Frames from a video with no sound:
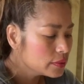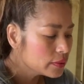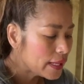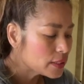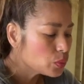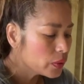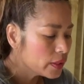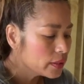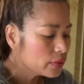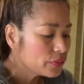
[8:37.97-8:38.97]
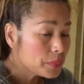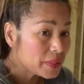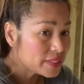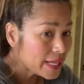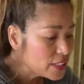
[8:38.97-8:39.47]
That's when the
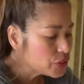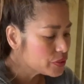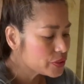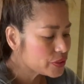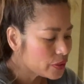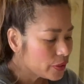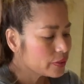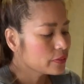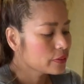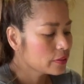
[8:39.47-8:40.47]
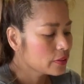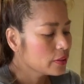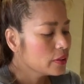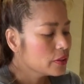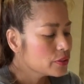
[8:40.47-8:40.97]
fermentation starts.
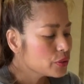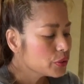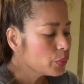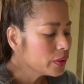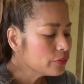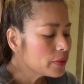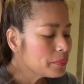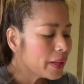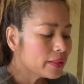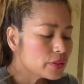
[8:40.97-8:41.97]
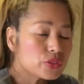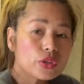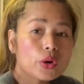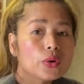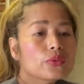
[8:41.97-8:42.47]
So you want to ferment this
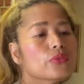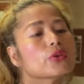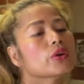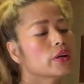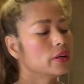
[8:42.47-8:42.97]
dough for